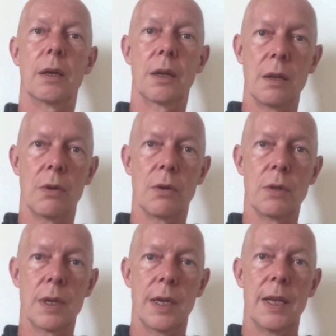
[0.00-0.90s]

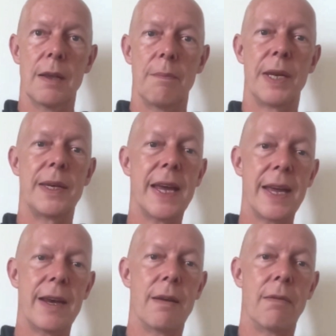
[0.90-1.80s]
colors. But
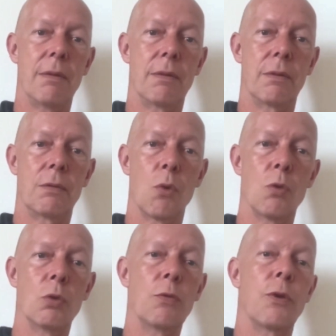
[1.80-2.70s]
then
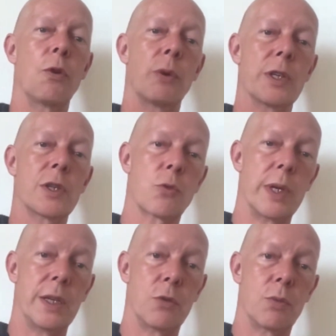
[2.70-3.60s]
all the following
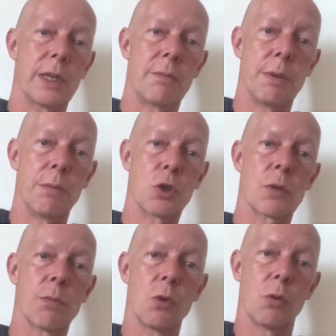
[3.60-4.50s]
screens will then be much
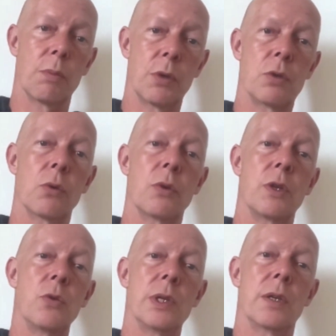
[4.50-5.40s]
smaller because you're
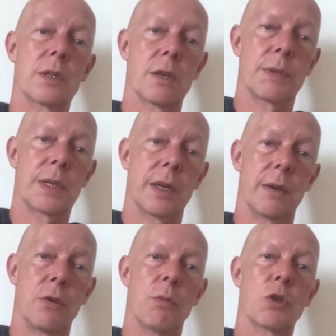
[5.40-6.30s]
only using a
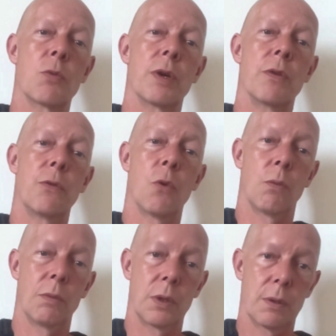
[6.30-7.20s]
subset and you're much more
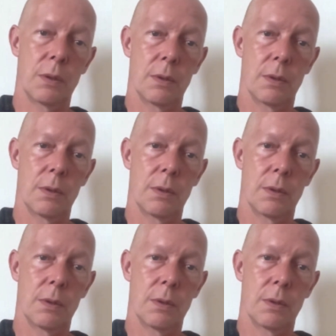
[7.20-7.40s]
informed.